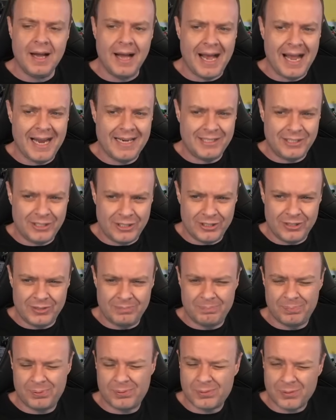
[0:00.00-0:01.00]
I
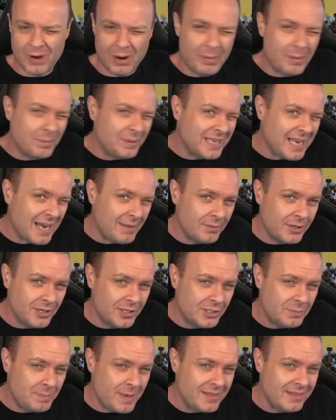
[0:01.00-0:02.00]
probably am going
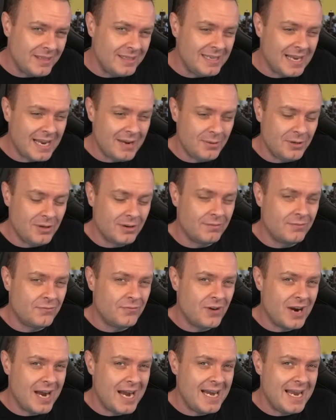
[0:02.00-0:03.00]
to spend the day with her on
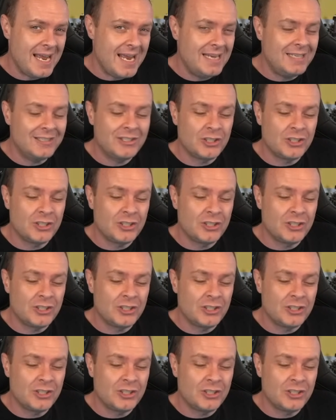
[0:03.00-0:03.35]
Friday,